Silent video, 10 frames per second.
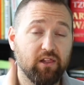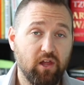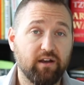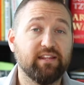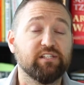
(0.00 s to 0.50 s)
A
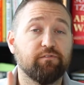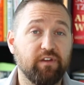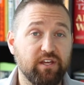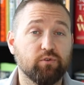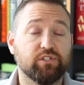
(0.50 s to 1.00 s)
lot of these
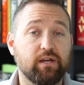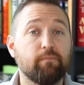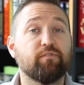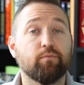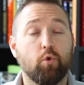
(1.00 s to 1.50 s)
videos
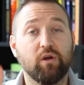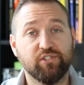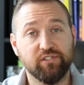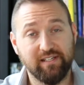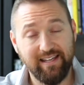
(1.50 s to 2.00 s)
come from
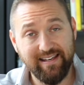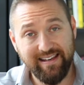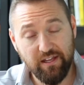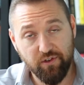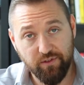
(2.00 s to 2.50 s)
questions
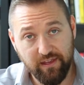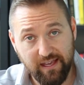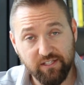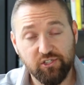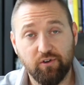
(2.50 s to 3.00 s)
in either the
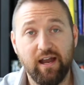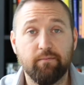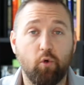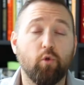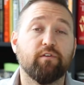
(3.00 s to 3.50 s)

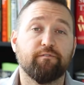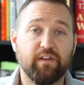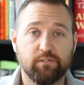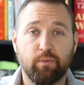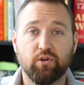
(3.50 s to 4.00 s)
Instagram or the
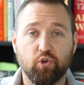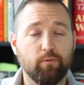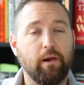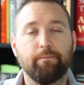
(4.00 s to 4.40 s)
Facebook group.